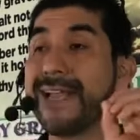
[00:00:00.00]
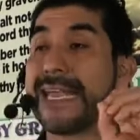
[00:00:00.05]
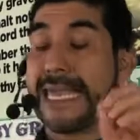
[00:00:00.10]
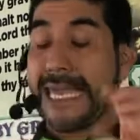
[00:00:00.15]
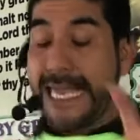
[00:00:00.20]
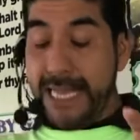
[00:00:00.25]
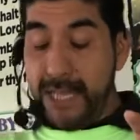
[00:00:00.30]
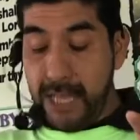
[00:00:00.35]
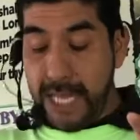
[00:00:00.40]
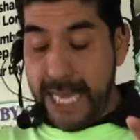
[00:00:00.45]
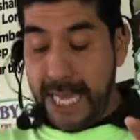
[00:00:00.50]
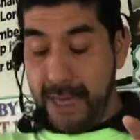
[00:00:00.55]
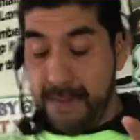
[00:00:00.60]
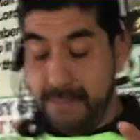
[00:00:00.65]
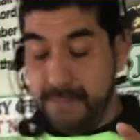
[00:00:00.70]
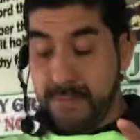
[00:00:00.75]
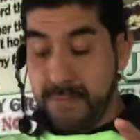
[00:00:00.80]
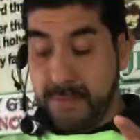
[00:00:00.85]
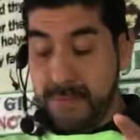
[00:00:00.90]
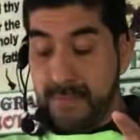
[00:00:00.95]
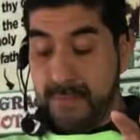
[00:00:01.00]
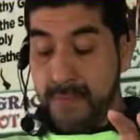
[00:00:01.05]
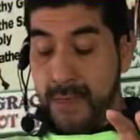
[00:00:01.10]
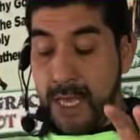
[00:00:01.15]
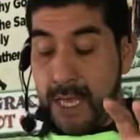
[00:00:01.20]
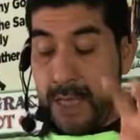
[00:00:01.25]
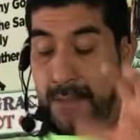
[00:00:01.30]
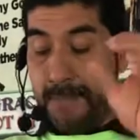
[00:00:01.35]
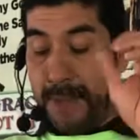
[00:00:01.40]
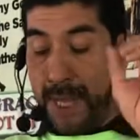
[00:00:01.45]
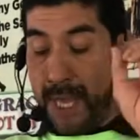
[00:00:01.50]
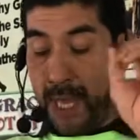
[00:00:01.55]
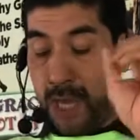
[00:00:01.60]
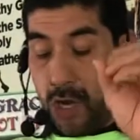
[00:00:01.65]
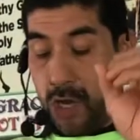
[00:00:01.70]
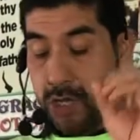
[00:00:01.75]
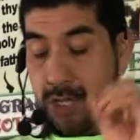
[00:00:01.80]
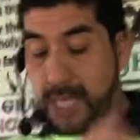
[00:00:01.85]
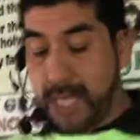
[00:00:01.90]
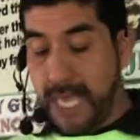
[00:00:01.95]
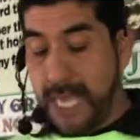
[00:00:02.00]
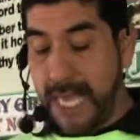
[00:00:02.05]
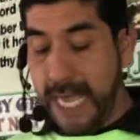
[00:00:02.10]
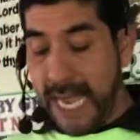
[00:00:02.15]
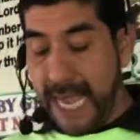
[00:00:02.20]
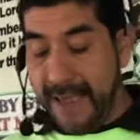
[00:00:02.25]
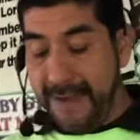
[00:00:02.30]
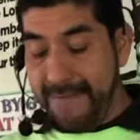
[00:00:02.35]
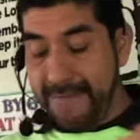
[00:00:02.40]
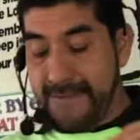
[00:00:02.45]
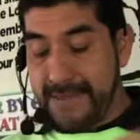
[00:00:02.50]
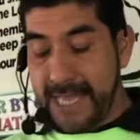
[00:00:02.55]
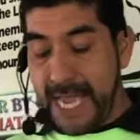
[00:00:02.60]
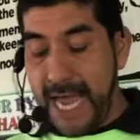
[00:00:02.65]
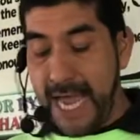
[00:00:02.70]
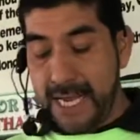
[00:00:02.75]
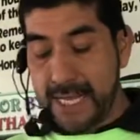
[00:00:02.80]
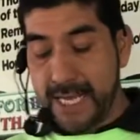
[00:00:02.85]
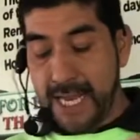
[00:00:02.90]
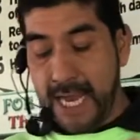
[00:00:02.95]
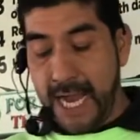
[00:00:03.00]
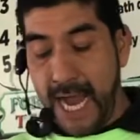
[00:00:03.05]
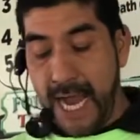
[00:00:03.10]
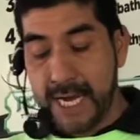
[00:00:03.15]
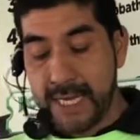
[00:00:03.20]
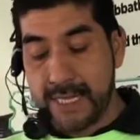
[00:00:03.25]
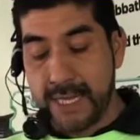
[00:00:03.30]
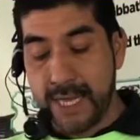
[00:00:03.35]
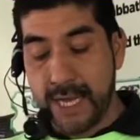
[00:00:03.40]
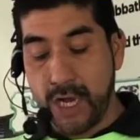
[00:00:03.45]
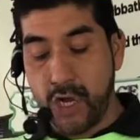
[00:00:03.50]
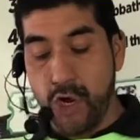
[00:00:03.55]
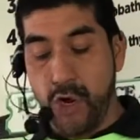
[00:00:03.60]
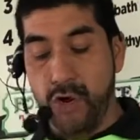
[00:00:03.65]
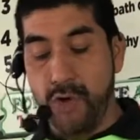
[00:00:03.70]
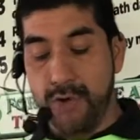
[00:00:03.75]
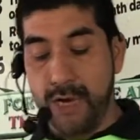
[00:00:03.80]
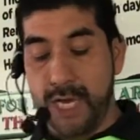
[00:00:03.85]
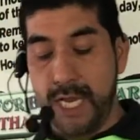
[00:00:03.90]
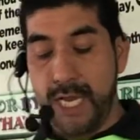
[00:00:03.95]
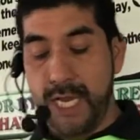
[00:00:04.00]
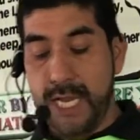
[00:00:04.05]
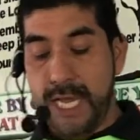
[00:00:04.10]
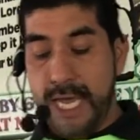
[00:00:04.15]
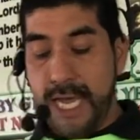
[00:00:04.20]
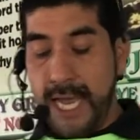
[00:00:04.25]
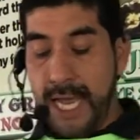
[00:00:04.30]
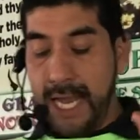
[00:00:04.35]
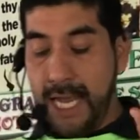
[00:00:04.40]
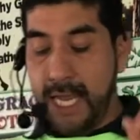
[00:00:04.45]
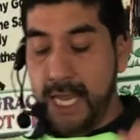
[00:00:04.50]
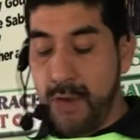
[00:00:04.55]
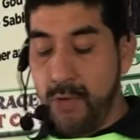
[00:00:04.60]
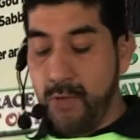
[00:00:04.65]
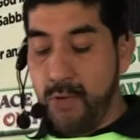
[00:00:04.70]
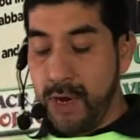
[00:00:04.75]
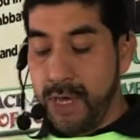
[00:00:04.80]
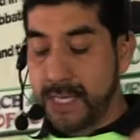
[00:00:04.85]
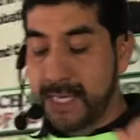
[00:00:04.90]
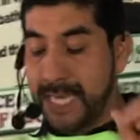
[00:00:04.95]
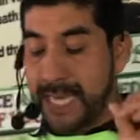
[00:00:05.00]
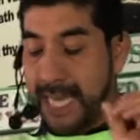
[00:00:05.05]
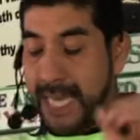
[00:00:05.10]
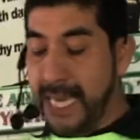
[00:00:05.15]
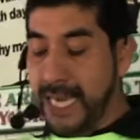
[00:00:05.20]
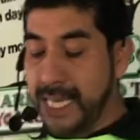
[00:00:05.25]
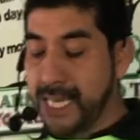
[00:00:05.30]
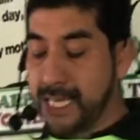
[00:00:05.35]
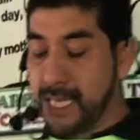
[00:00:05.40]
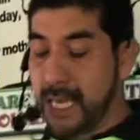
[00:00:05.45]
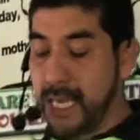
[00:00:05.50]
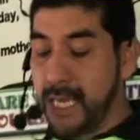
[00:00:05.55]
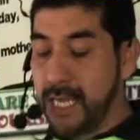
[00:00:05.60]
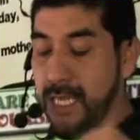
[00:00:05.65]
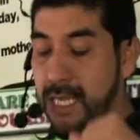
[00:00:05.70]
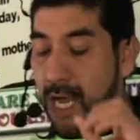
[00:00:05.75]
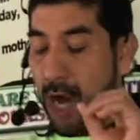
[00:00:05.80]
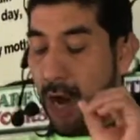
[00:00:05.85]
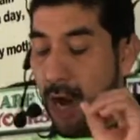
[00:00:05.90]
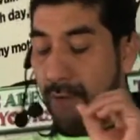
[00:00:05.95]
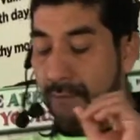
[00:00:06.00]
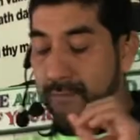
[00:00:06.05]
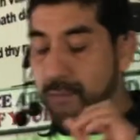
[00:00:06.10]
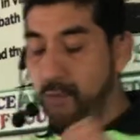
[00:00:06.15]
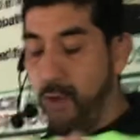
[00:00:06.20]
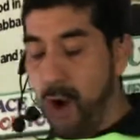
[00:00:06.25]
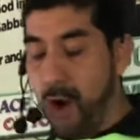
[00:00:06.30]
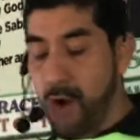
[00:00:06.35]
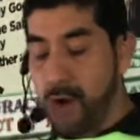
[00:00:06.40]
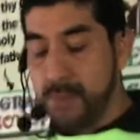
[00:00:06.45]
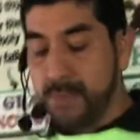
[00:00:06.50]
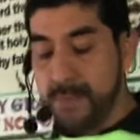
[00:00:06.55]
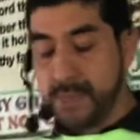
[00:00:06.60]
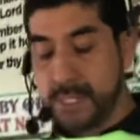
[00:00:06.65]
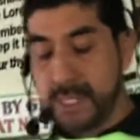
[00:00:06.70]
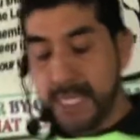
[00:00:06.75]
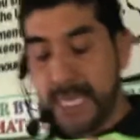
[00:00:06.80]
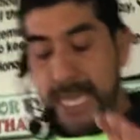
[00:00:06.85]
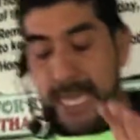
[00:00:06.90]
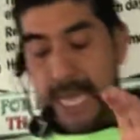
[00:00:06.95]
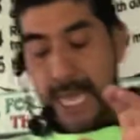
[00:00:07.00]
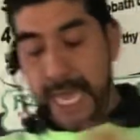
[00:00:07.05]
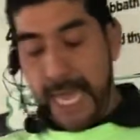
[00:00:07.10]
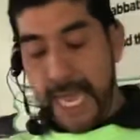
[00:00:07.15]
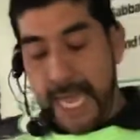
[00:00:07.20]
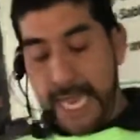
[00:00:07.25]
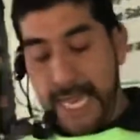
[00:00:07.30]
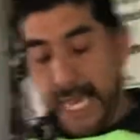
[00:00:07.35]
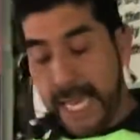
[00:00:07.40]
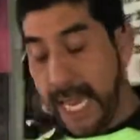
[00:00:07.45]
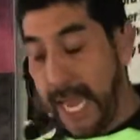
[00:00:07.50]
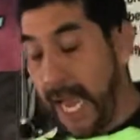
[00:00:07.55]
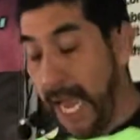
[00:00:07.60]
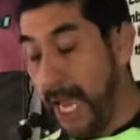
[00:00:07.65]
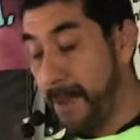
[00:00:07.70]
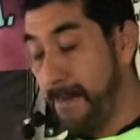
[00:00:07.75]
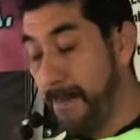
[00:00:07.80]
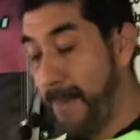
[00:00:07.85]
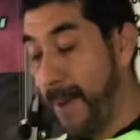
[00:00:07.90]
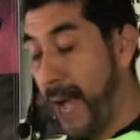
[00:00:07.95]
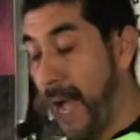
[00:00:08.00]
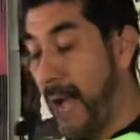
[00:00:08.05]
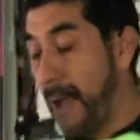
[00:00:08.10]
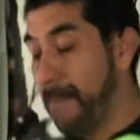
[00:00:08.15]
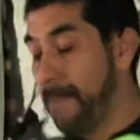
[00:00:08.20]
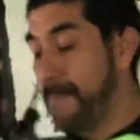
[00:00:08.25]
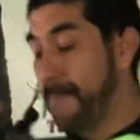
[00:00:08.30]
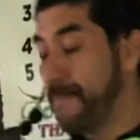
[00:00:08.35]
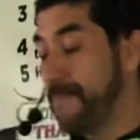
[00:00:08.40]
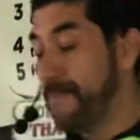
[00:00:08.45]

killed him, because he gave not God the glory, and he was eaten of worms, and gave up